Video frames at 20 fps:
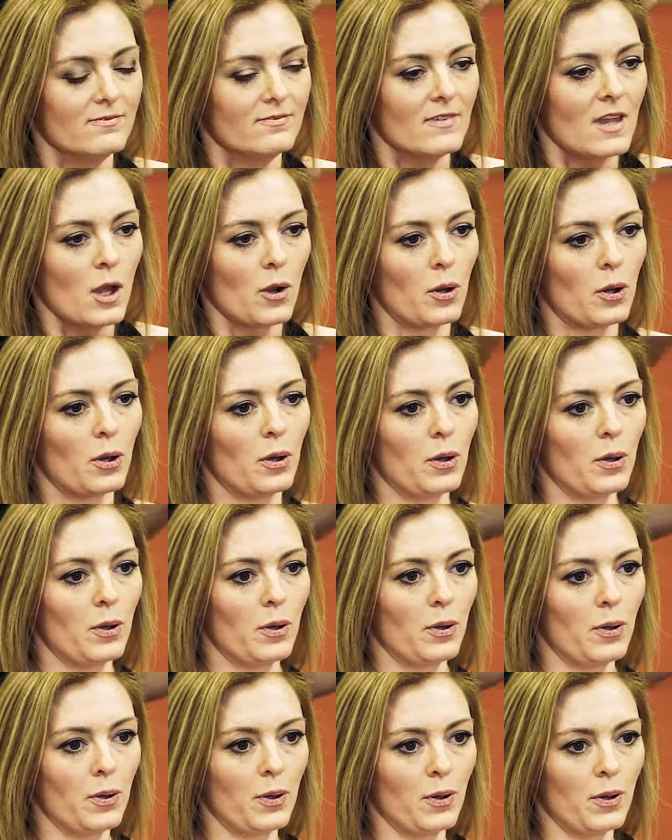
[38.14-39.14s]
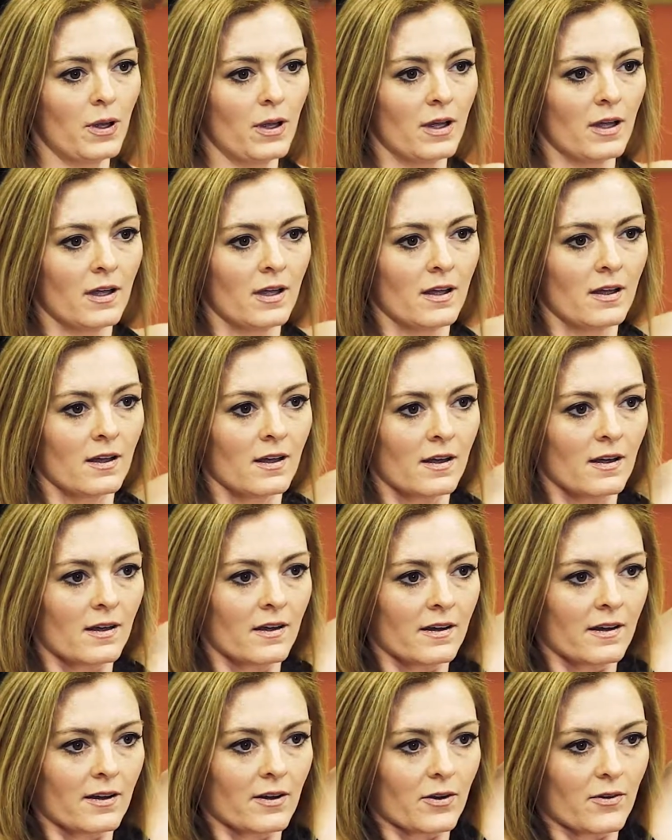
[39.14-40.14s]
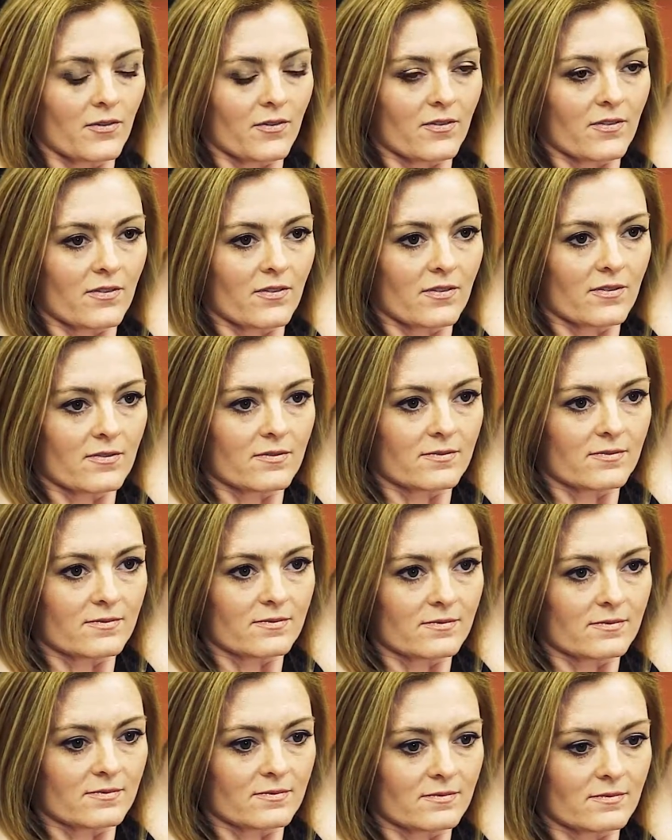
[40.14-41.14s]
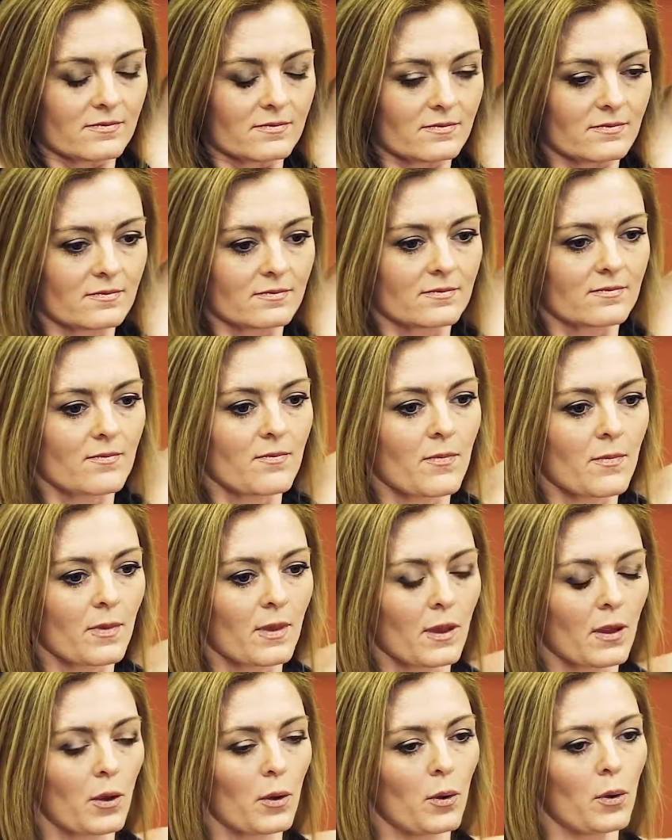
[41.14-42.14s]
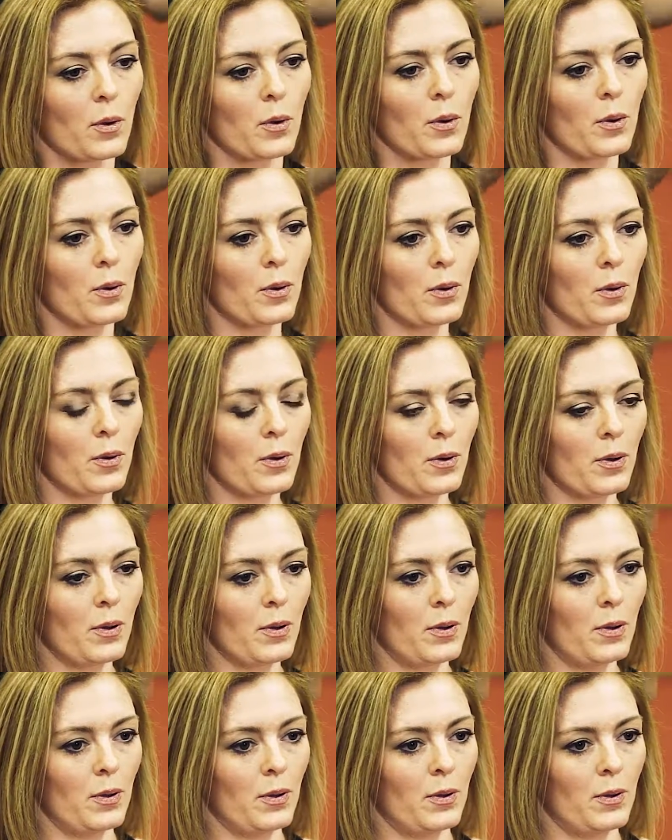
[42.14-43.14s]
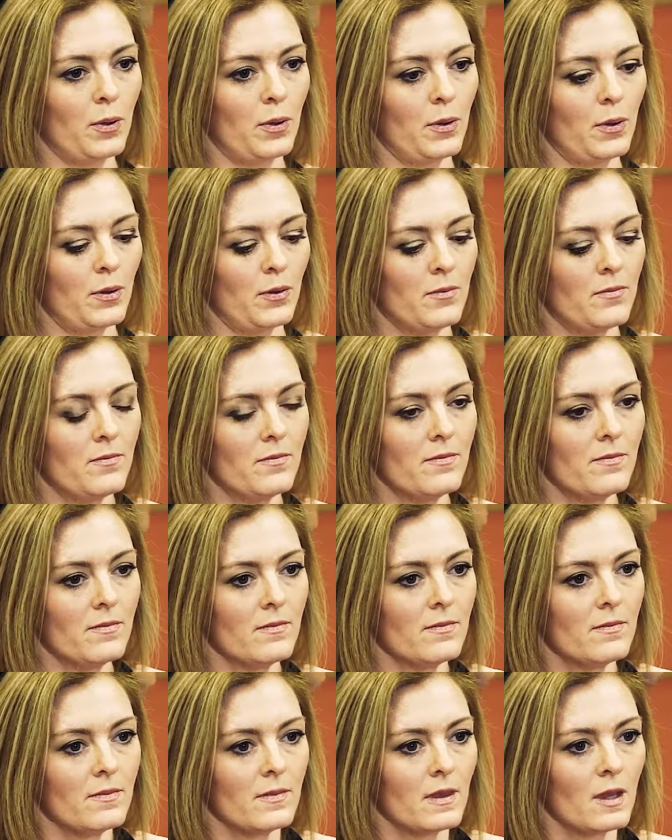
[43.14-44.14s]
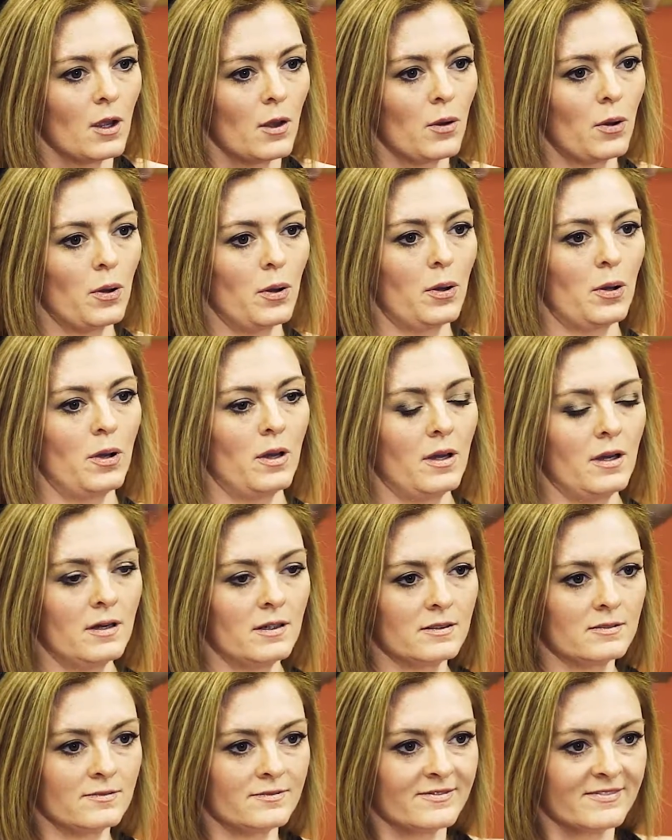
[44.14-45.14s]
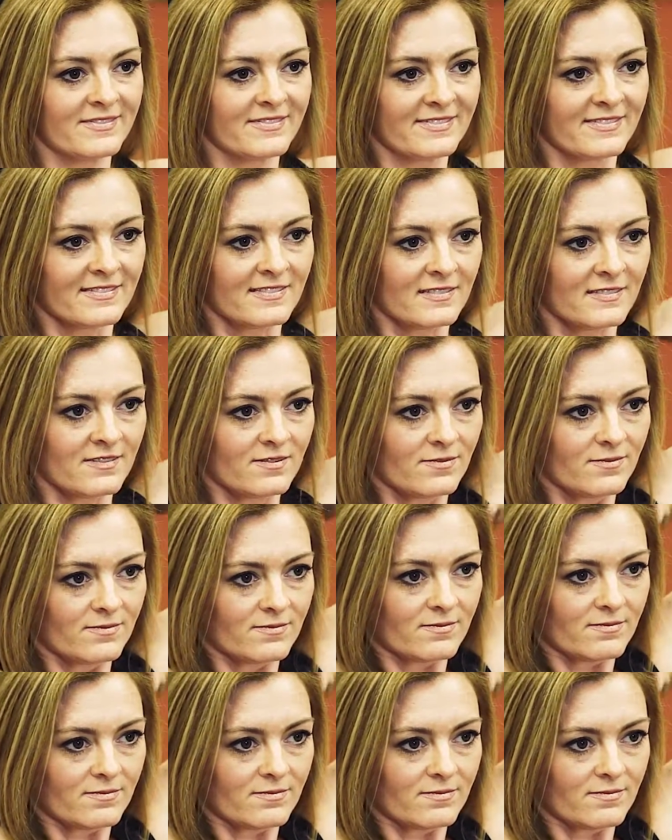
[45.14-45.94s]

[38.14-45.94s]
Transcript: personal fitness goals and your personal abilities. I've definitely gained more confidence. I have much more energy, and I've